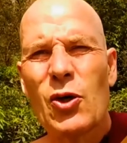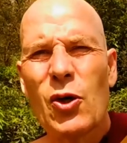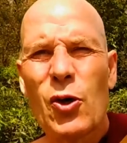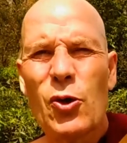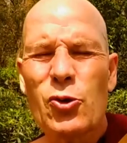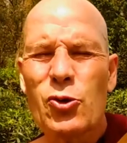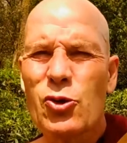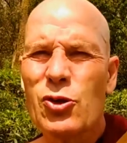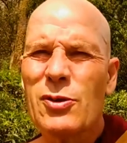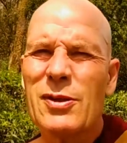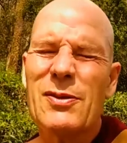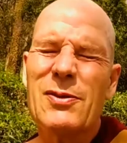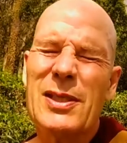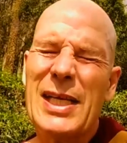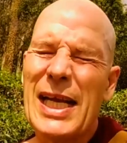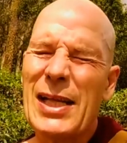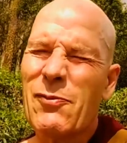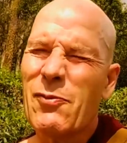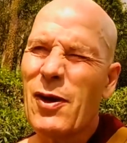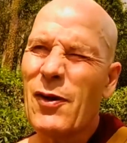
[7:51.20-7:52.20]
Those
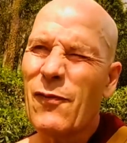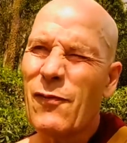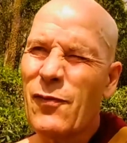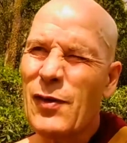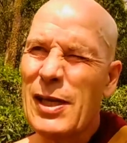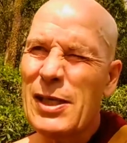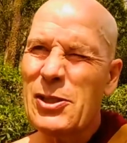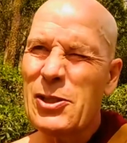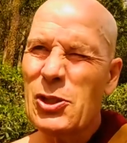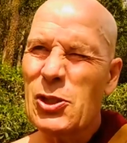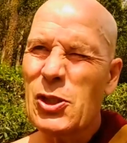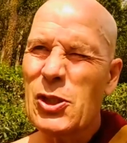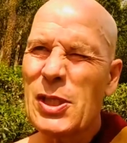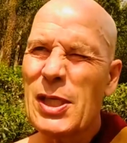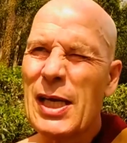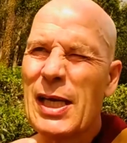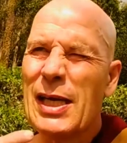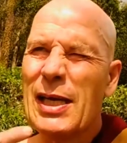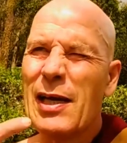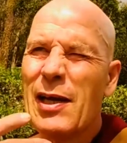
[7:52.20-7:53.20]
that one feels
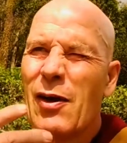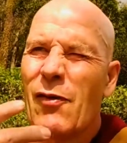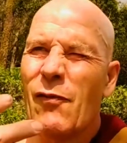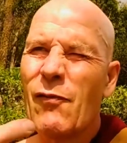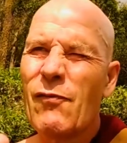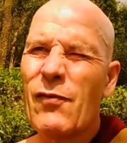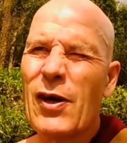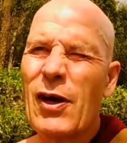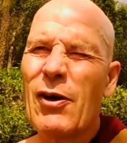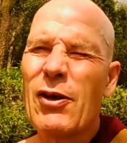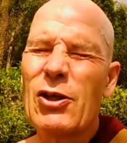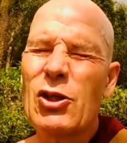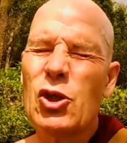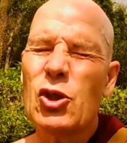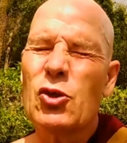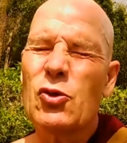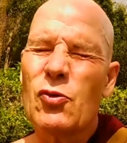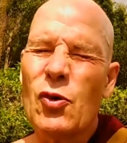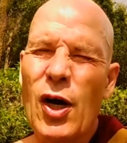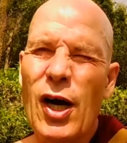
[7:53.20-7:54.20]
is very
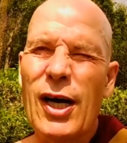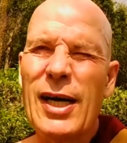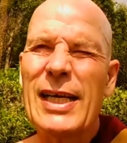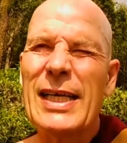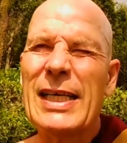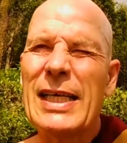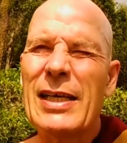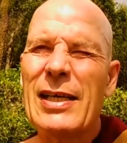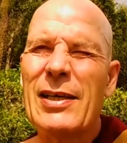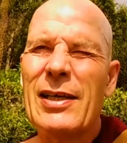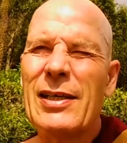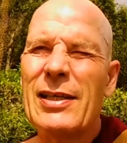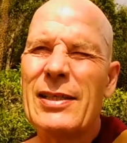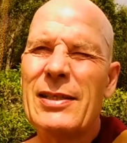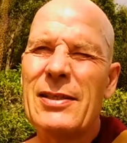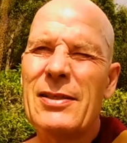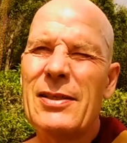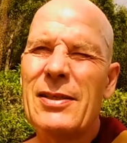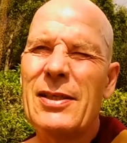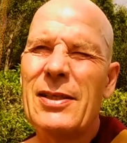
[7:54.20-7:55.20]
strongly
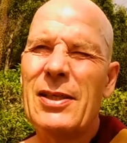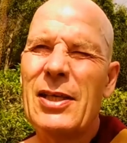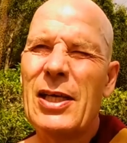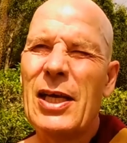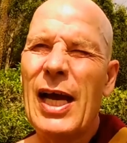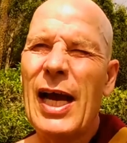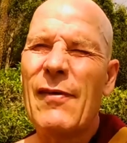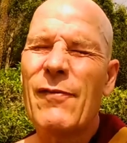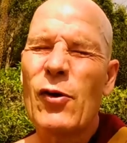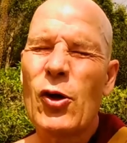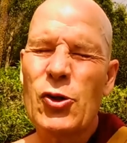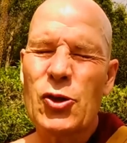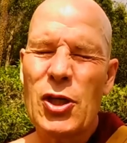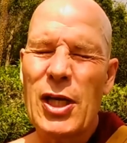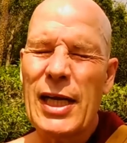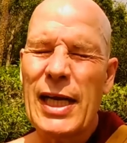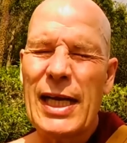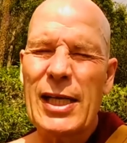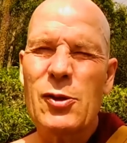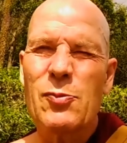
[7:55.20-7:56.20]
uh,
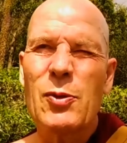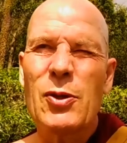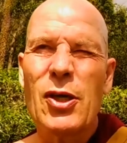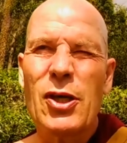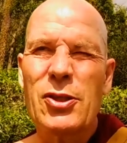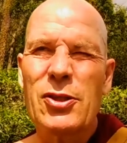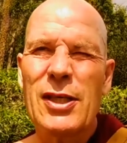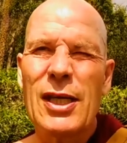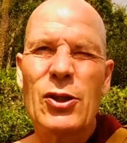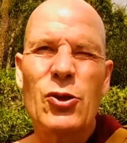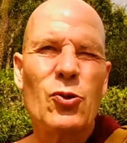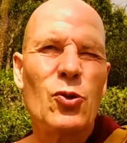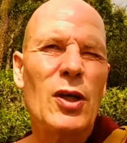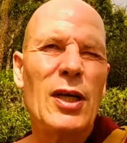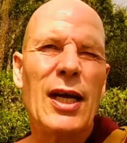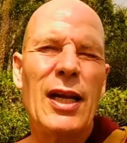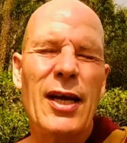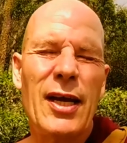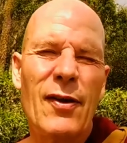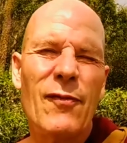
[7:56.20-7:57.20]
aversion against because they are
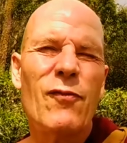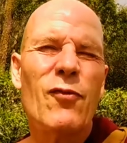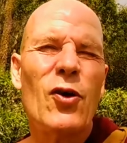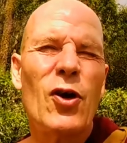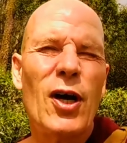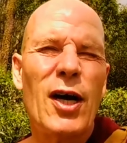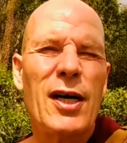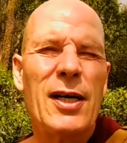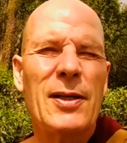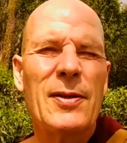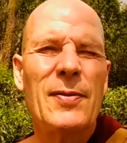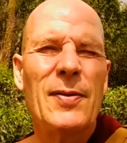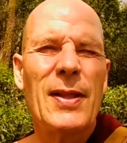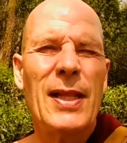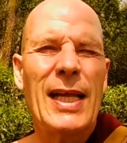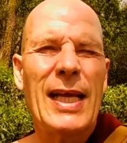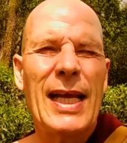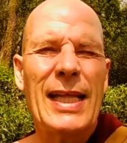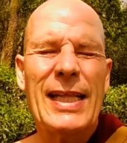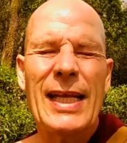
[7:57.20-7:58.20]
doing a lot of wrong.
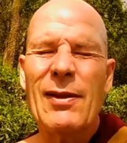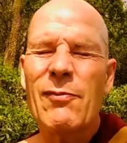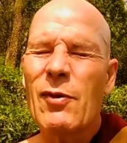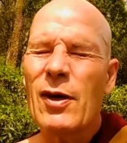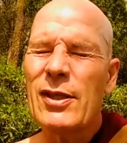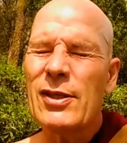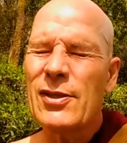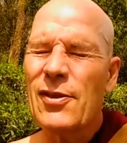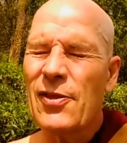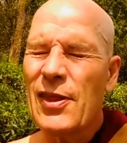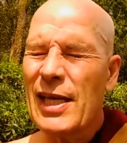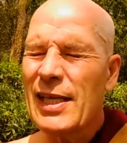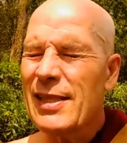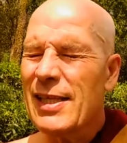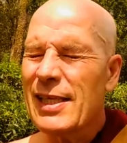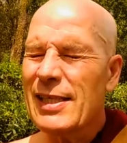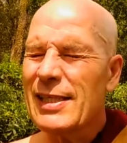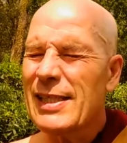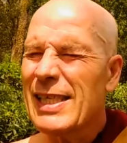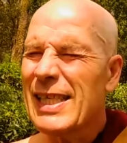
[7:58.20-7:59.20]
Then one
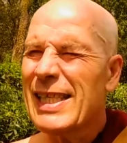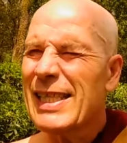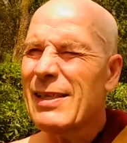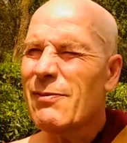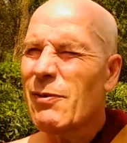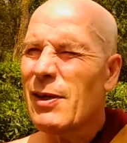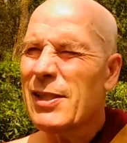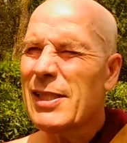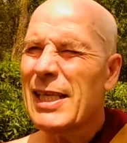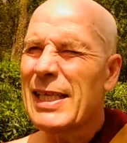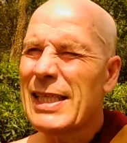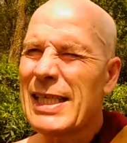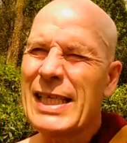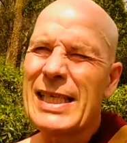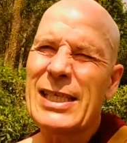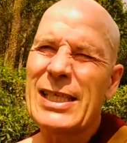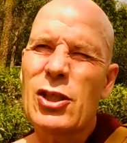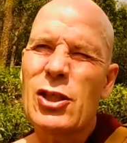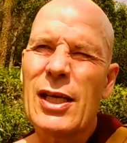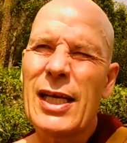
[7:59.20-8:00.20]
thinks that, that what they
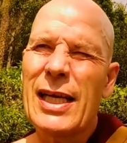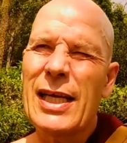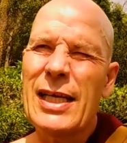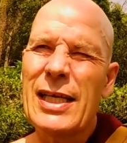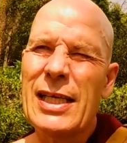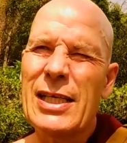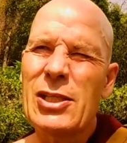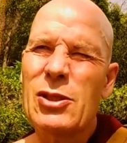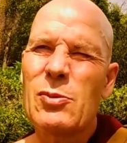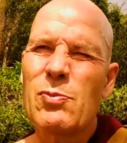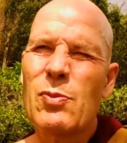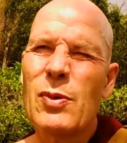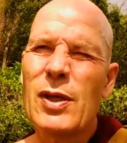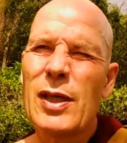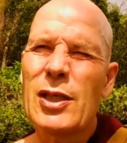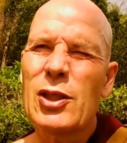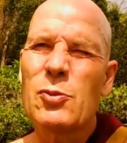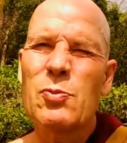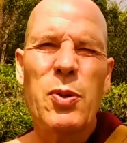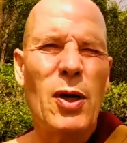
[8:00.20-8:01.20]
is is
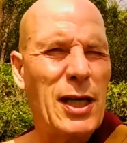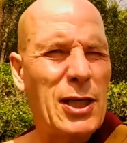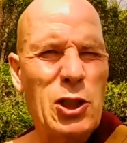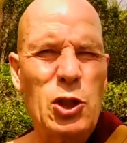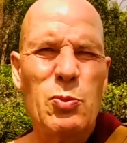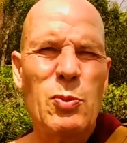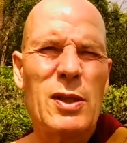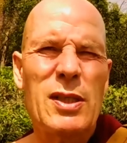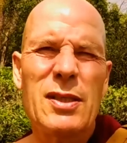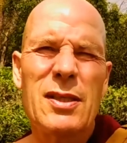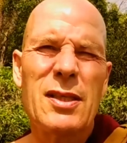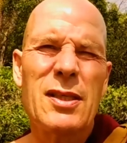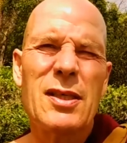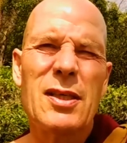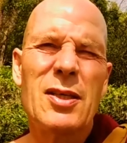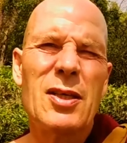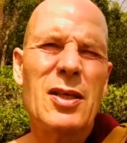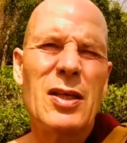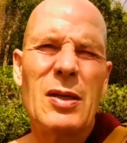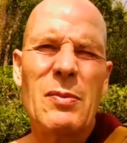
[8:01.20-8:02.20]
is punishment,
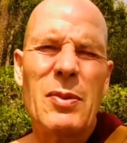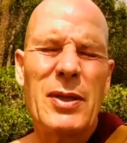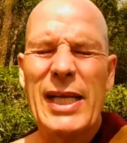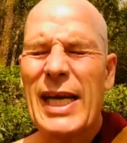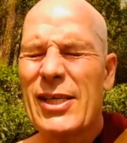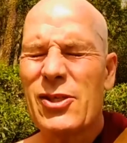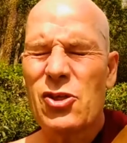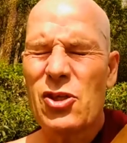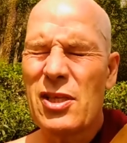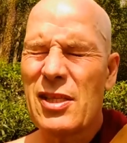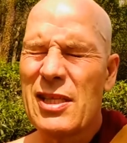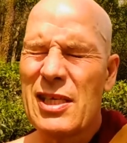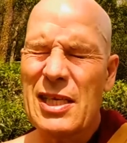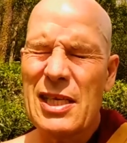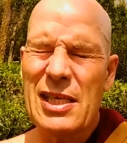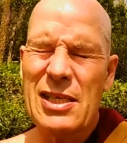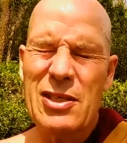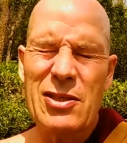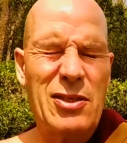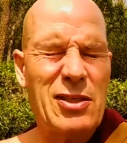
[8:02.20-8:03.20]
but actually the,
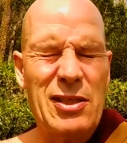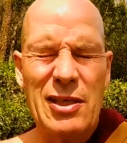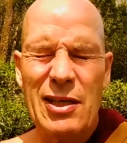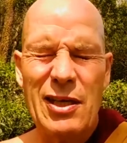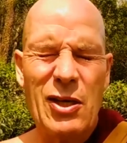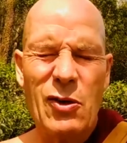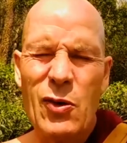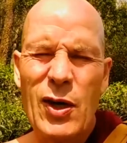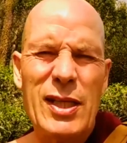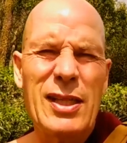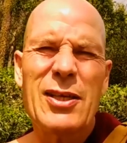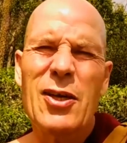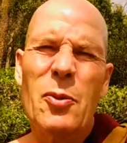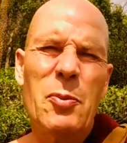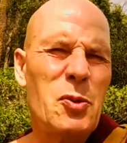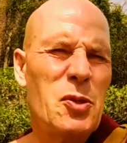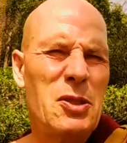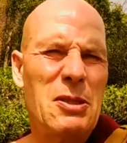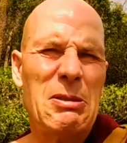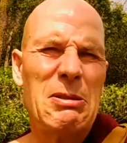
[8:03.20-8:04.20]
it's uh, quite the
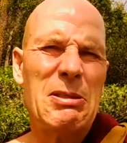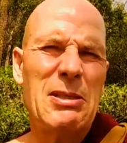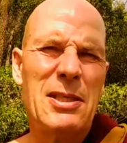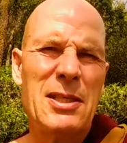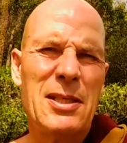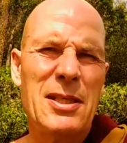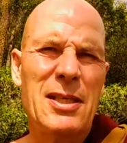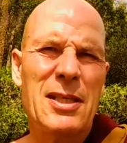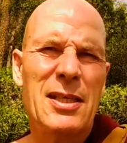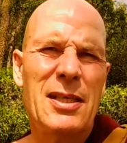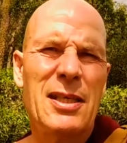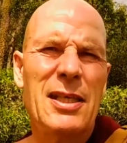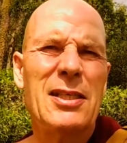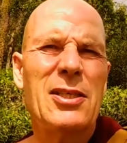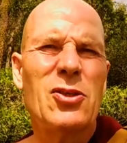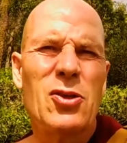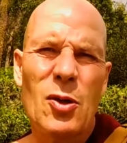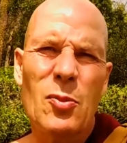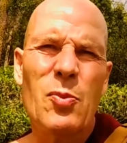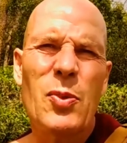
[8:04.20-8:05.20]
opposite.
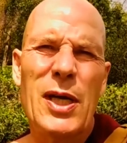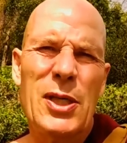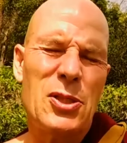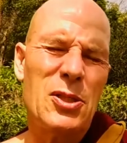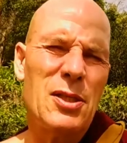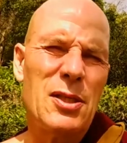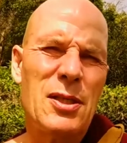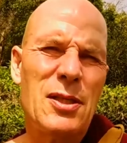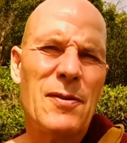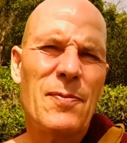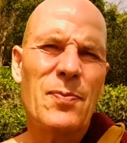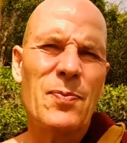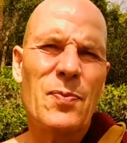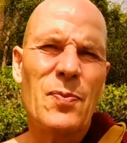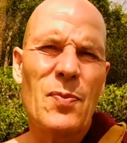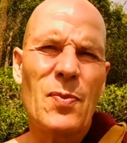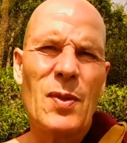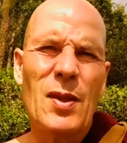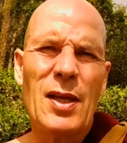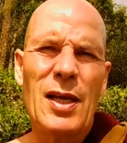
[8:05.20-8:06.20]
It is compassion.
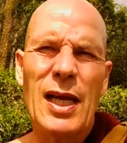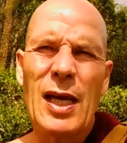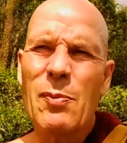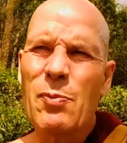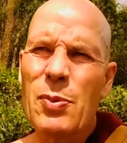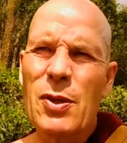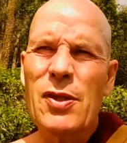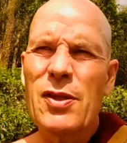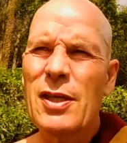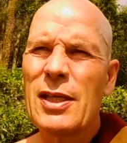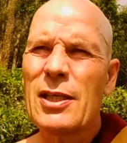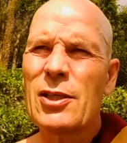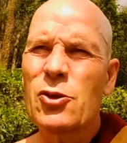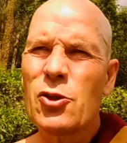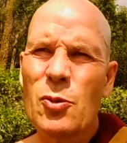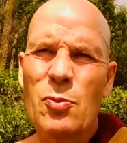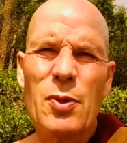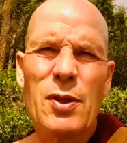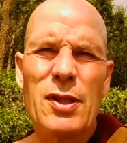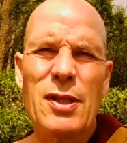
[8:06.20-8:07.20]
Empathy,
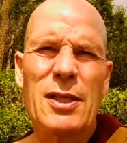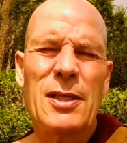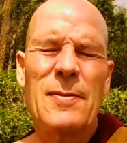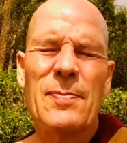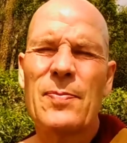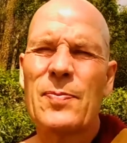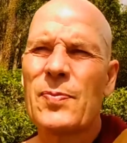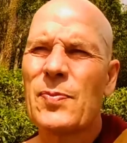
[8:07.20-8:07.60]
sympathy.